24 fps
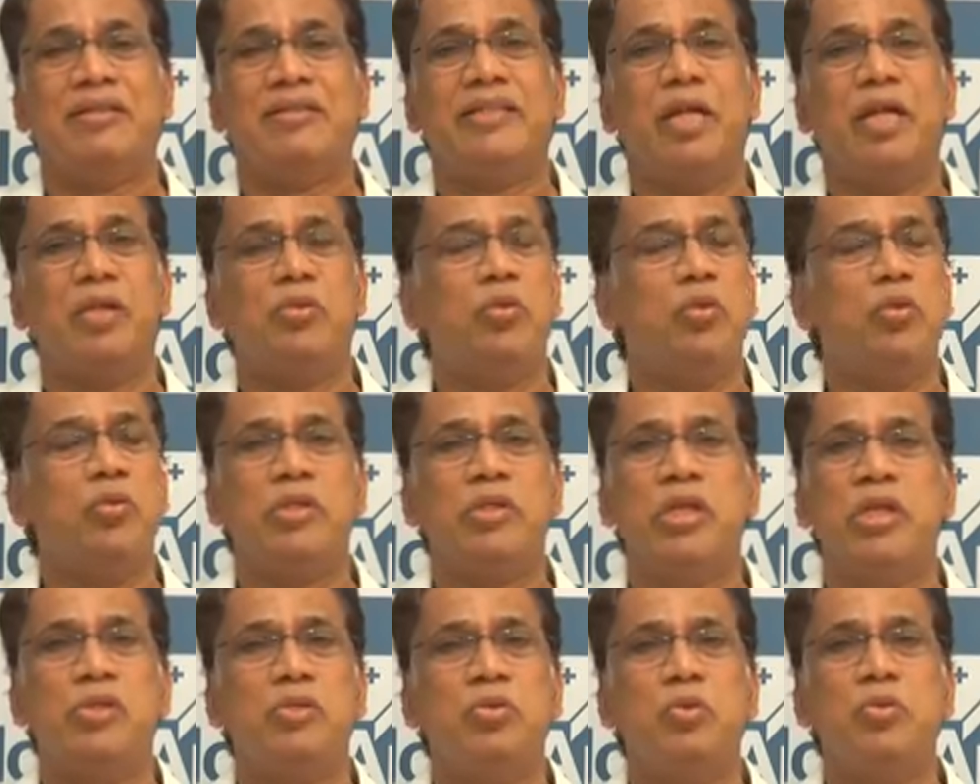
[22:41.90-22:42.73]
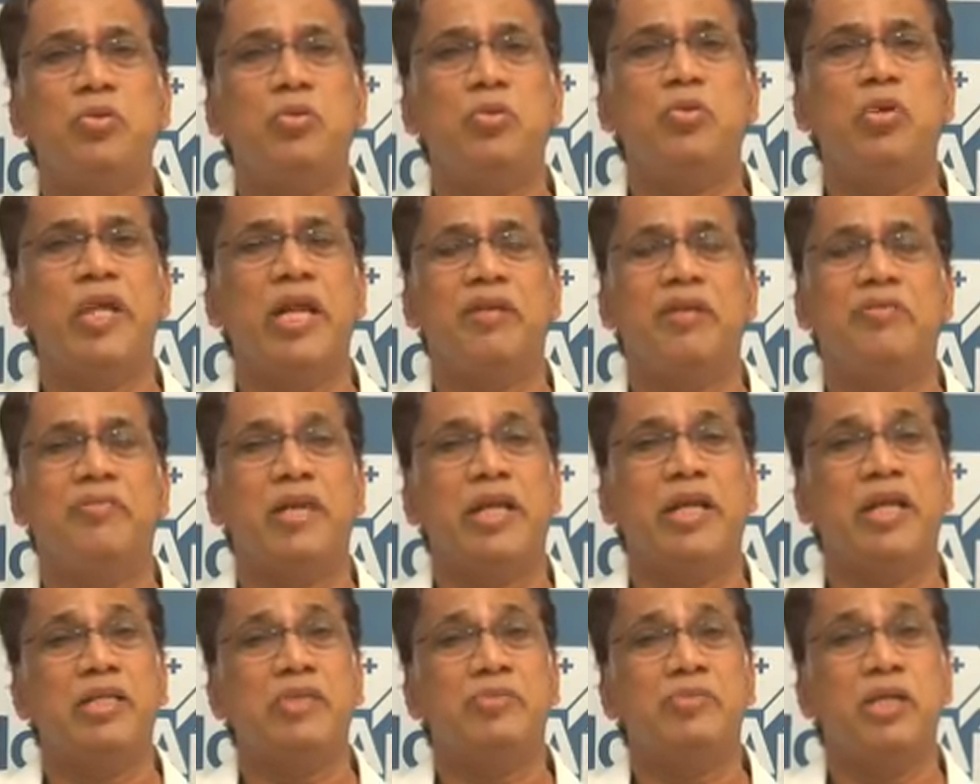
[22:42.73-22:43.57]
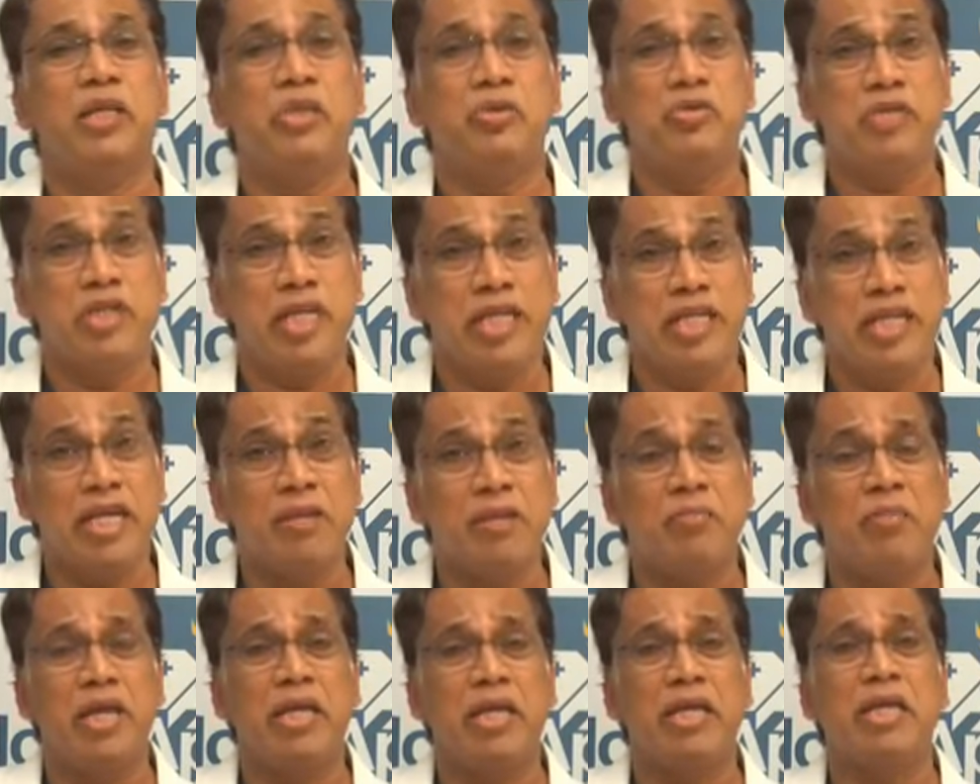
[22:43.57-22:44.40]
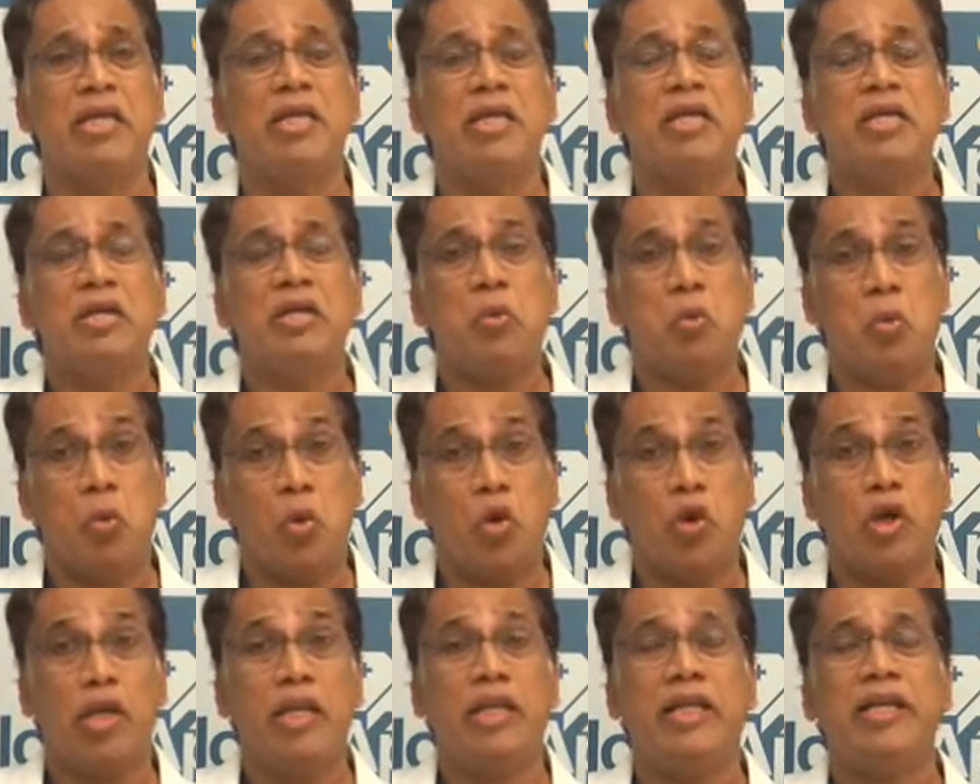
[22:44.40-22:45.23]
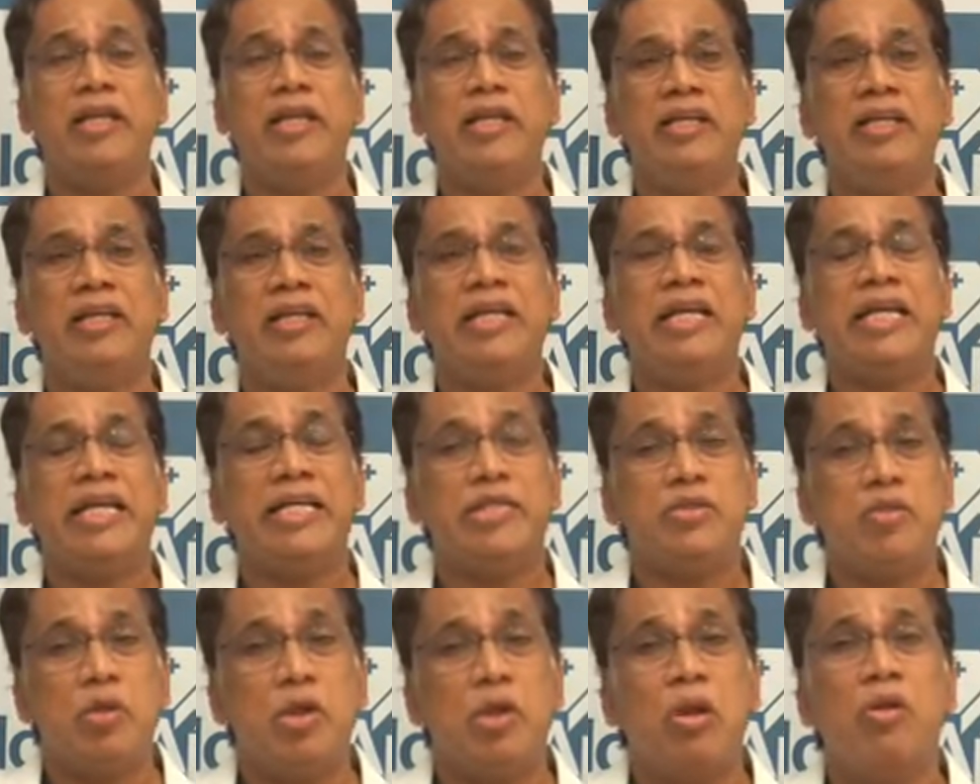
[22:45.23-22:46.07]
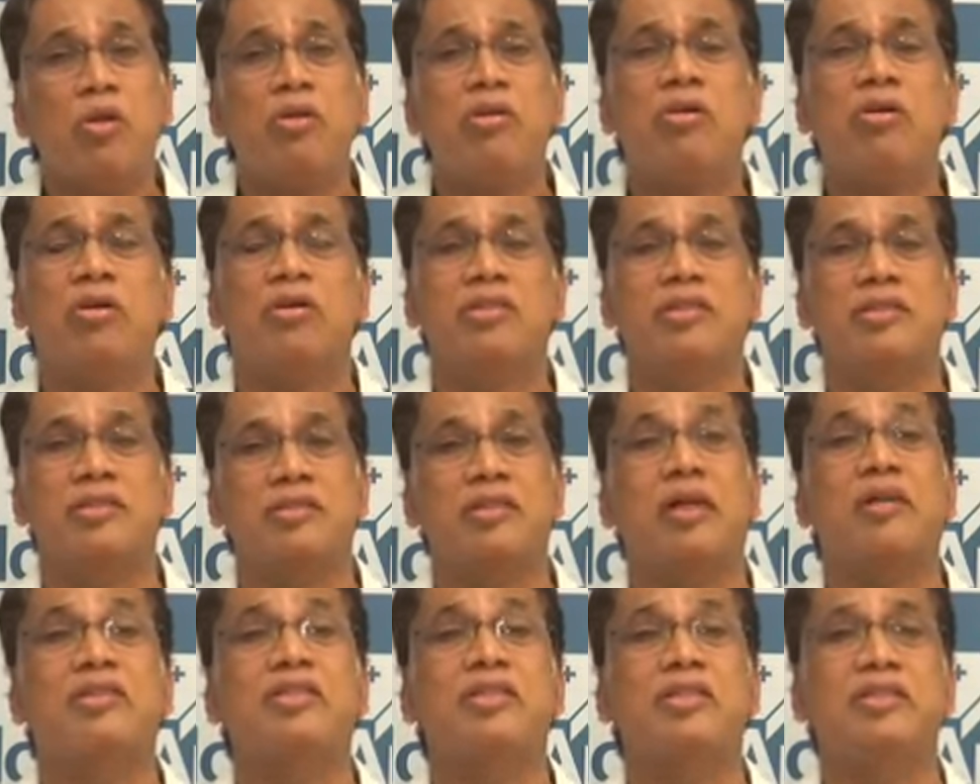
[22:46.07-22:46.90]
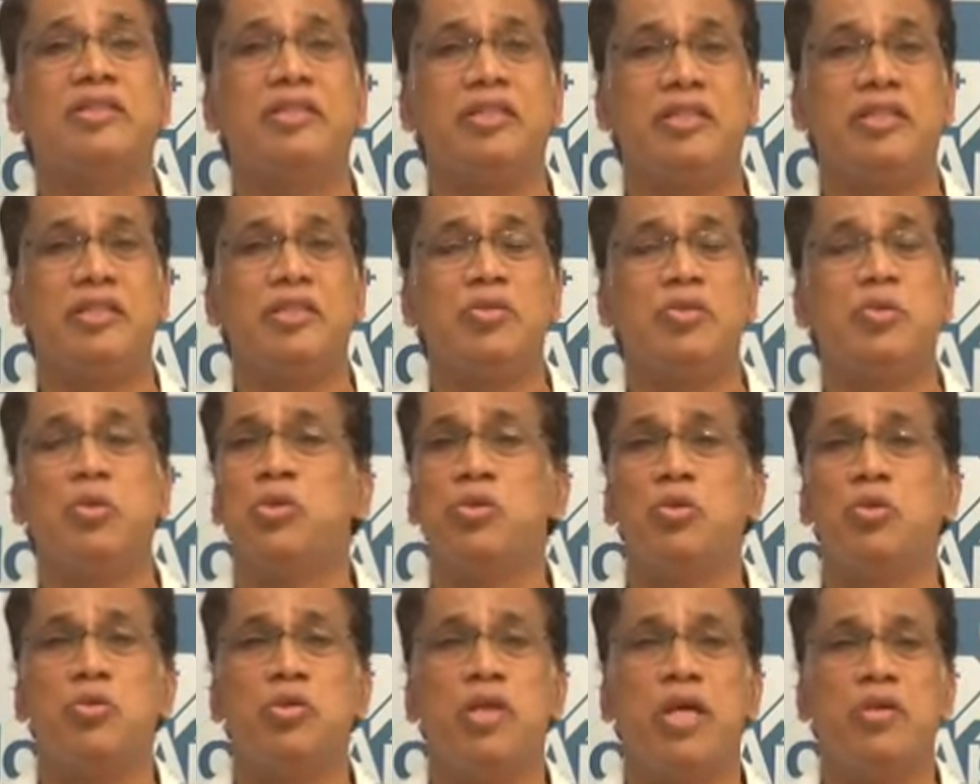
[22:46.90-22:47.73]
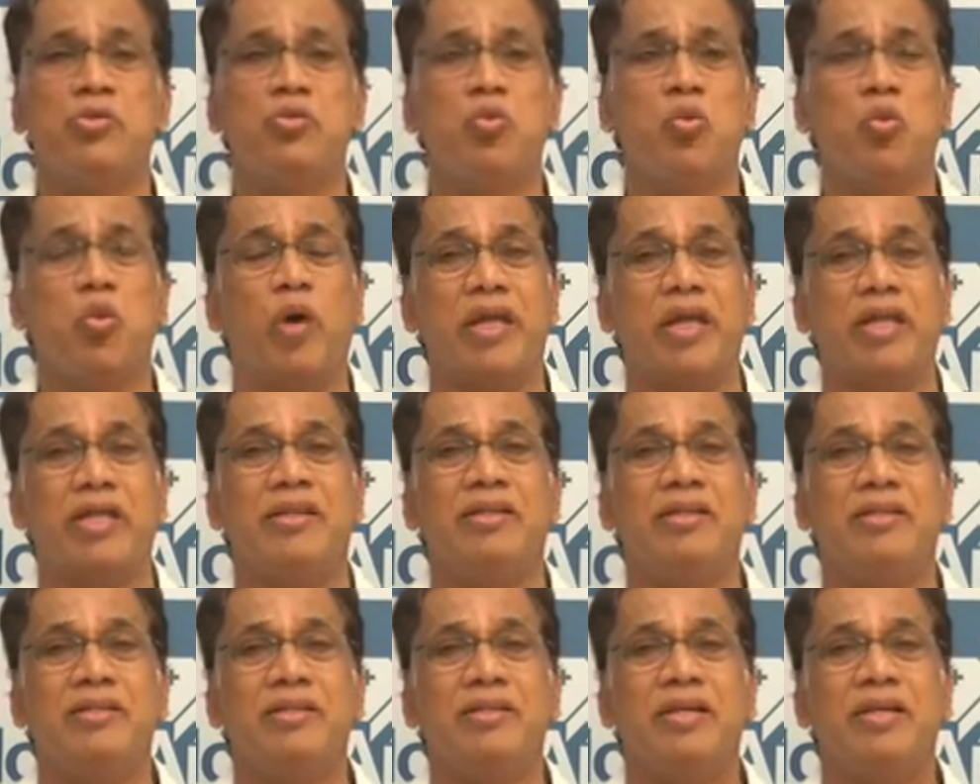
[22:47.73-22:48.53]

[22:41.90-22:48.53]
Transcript: That's good enough, because when you're taking by orally, it will not cause a toxicity, so you don't have to worry.